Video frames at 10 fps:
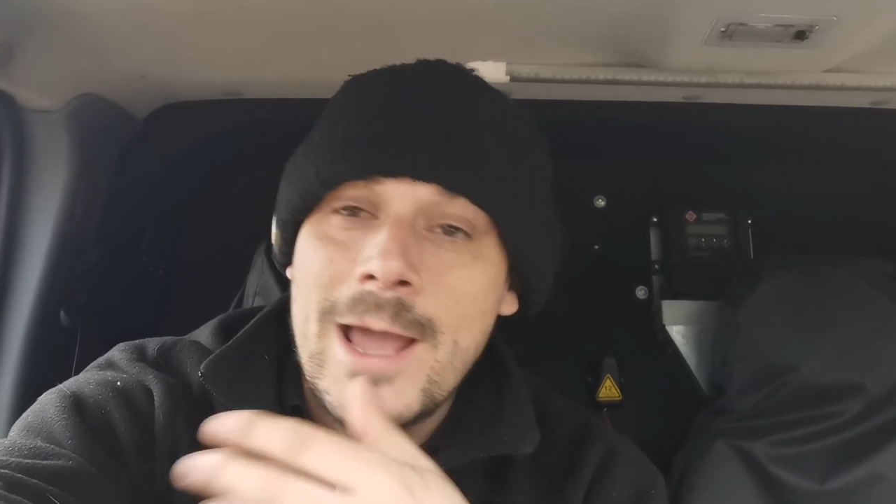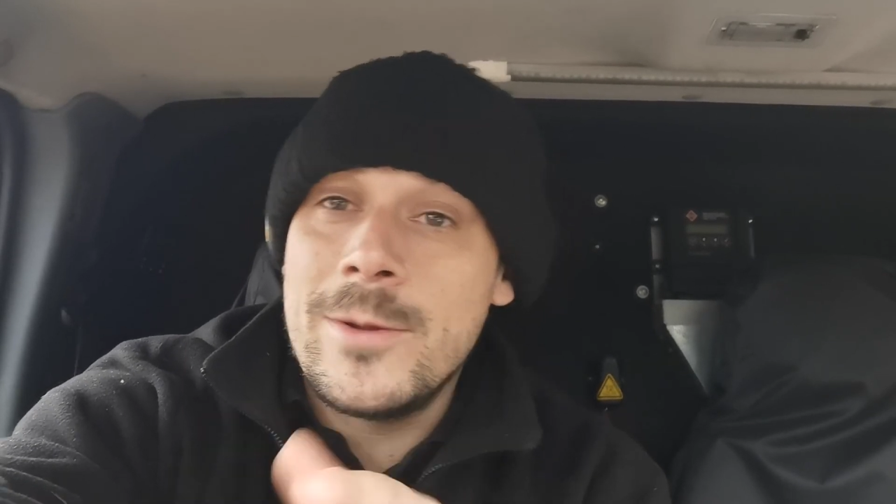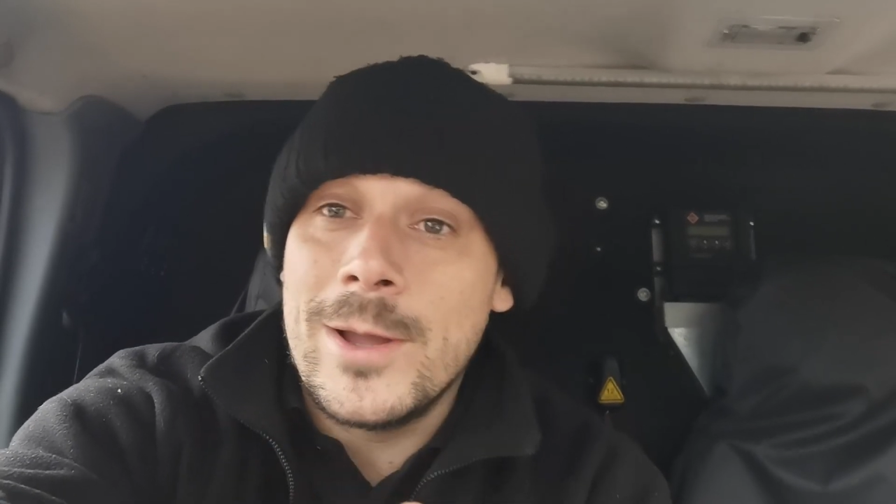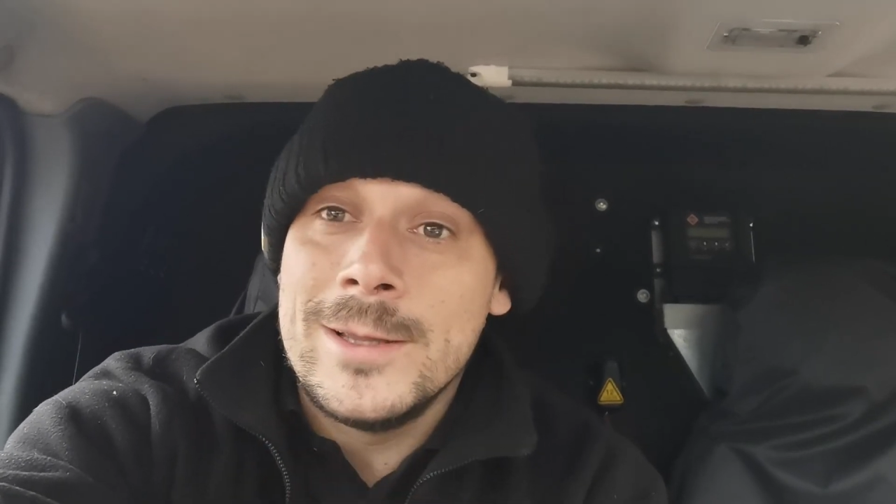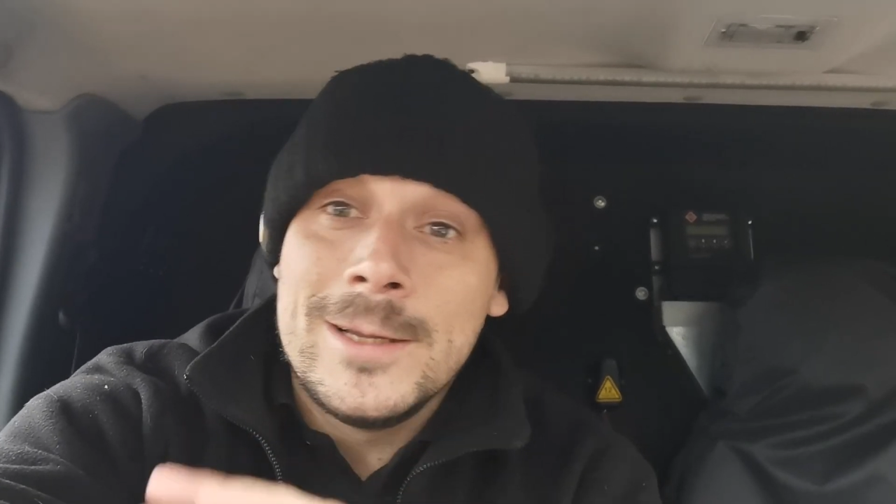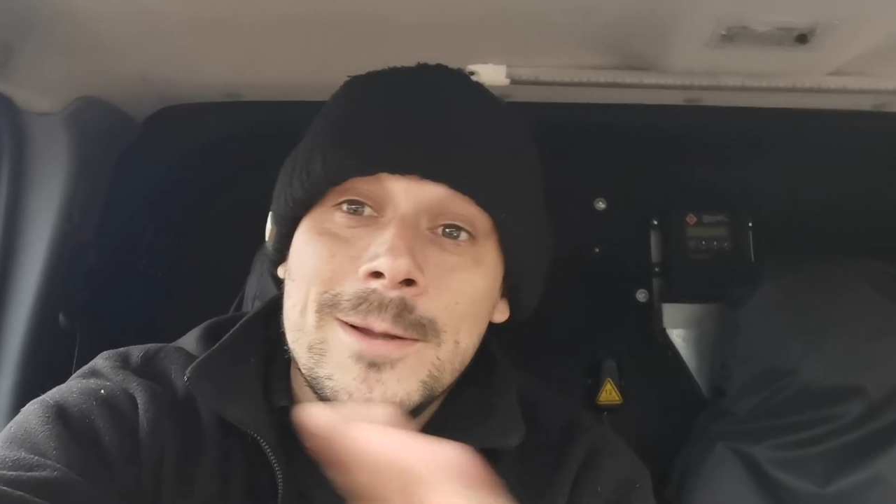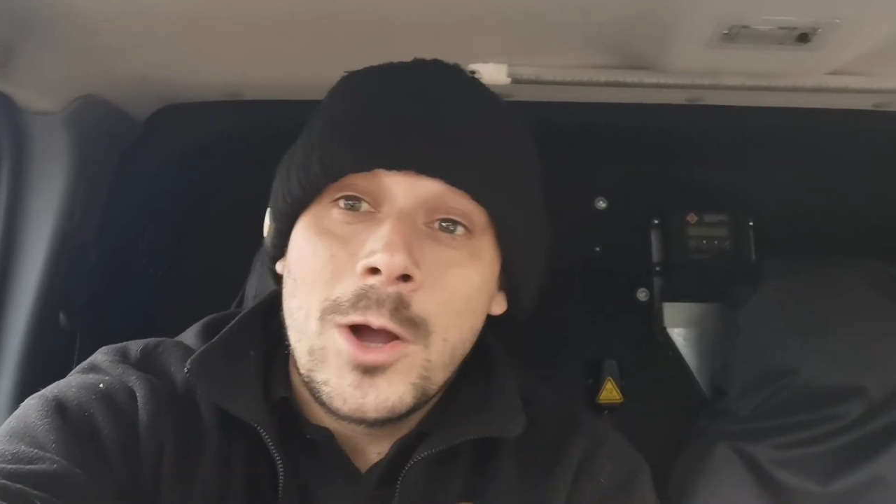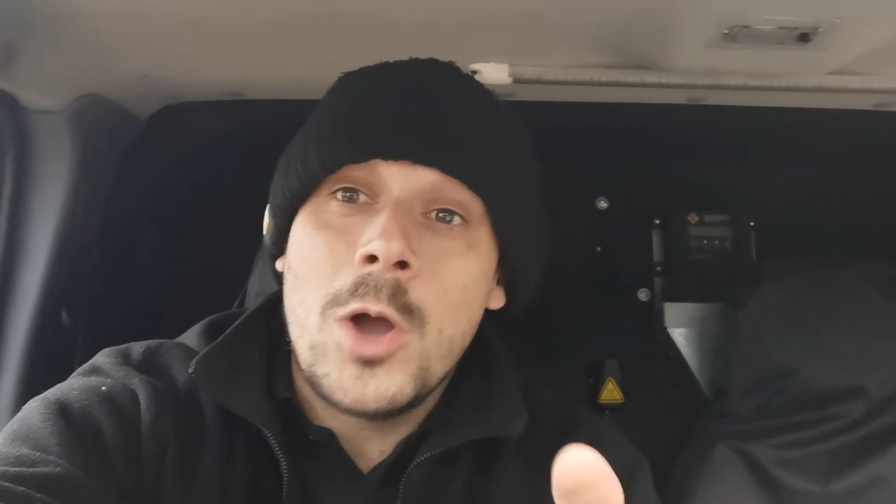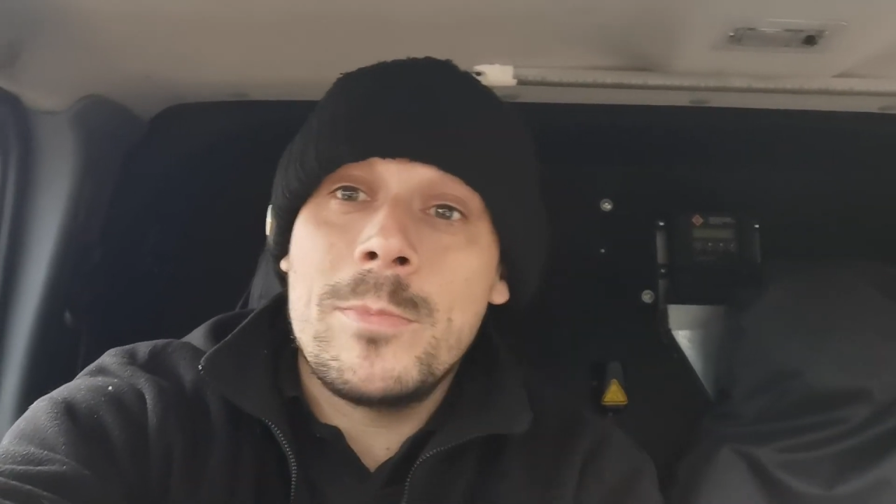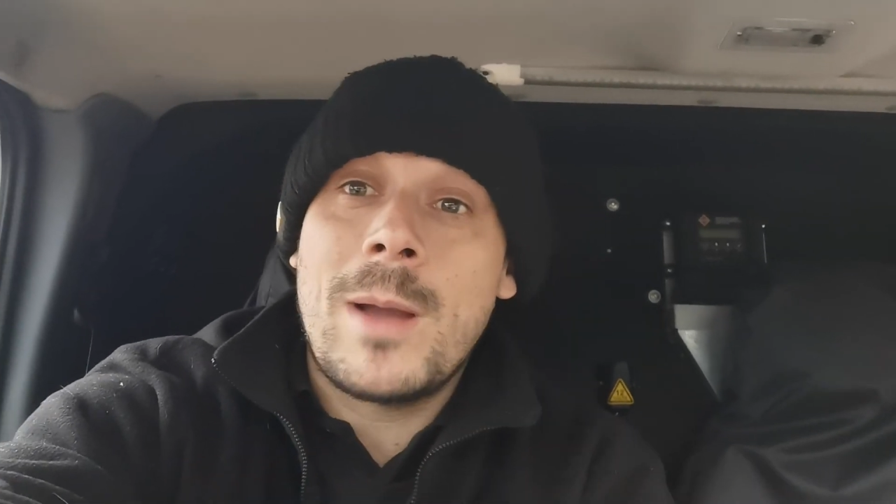Anyway,
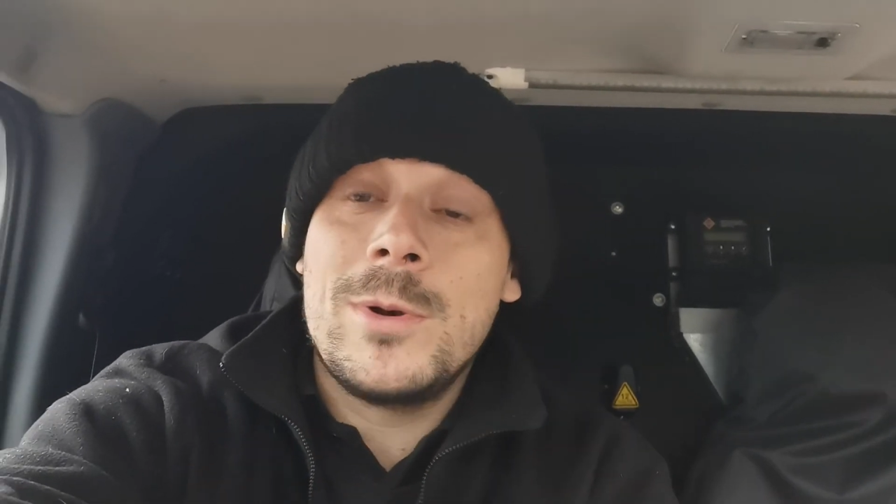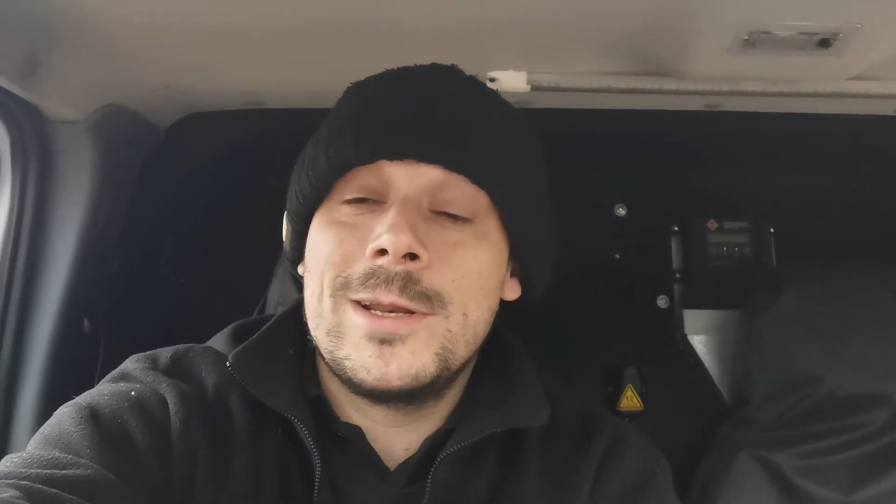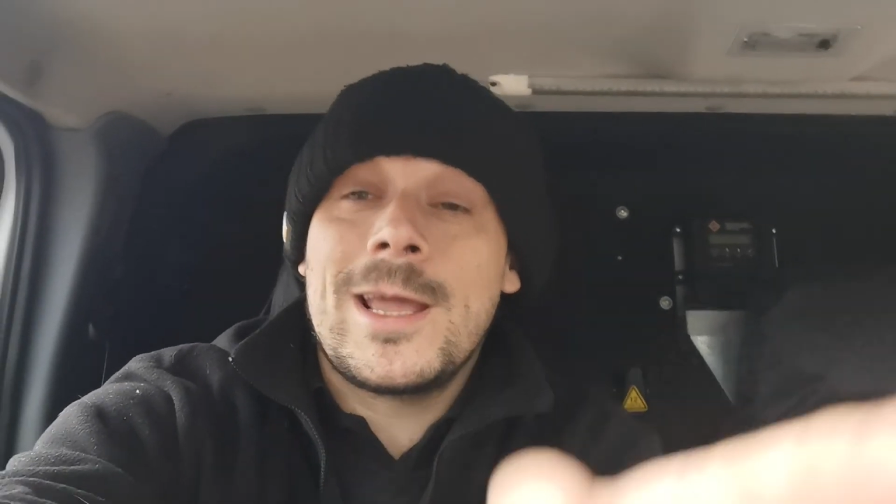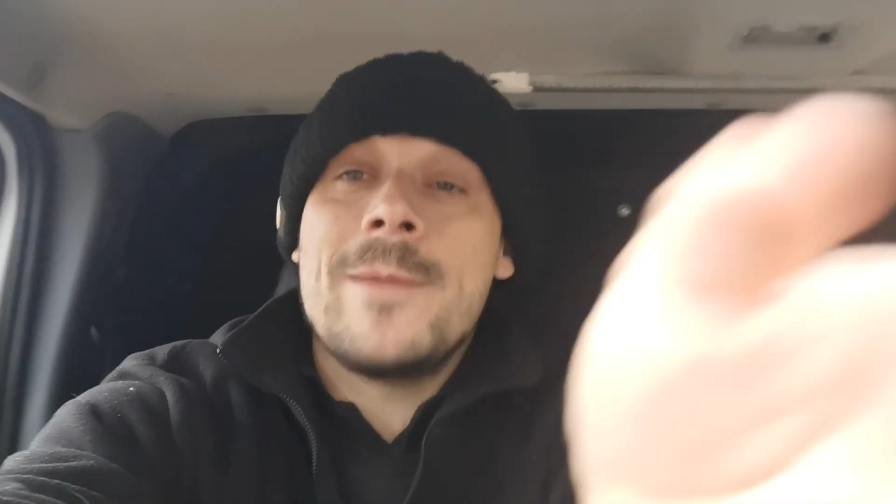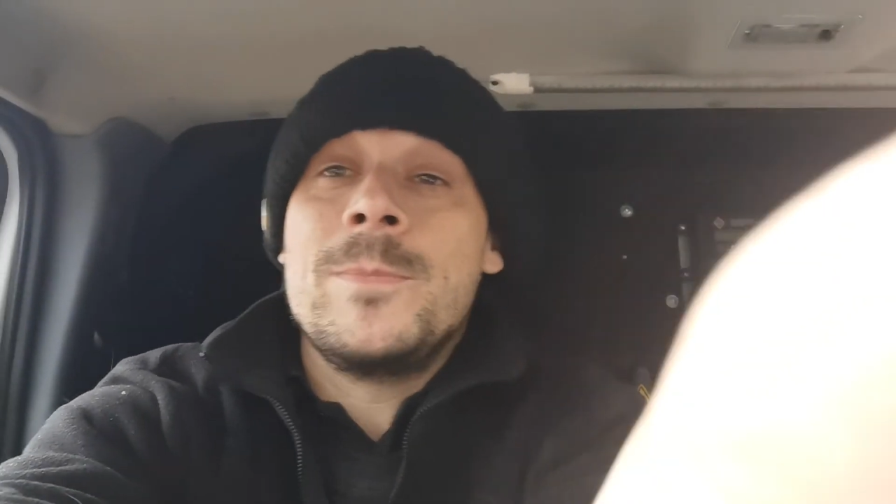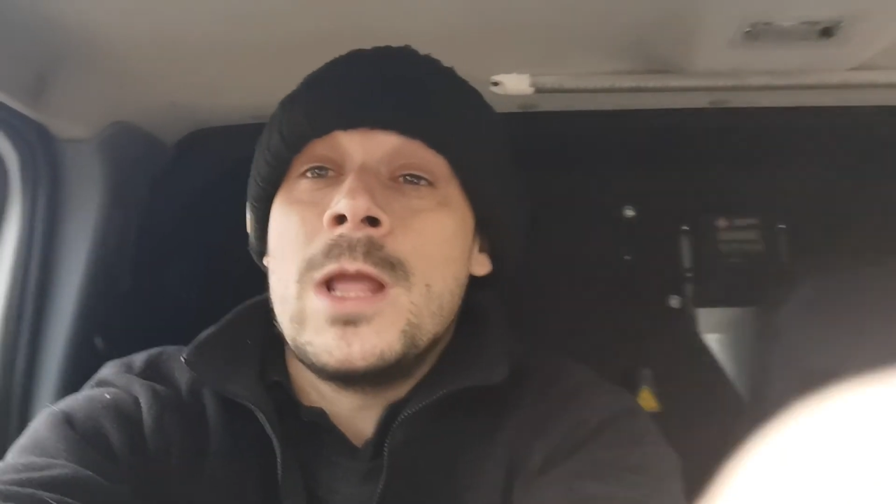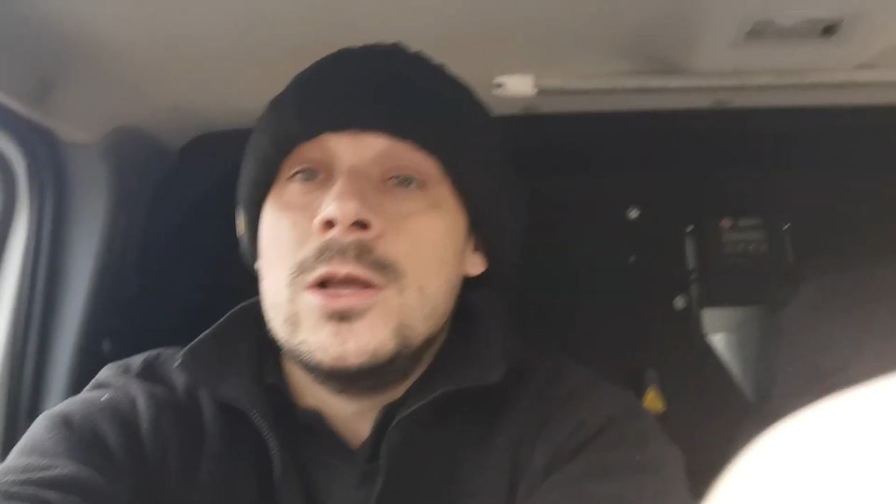I'm babbling again.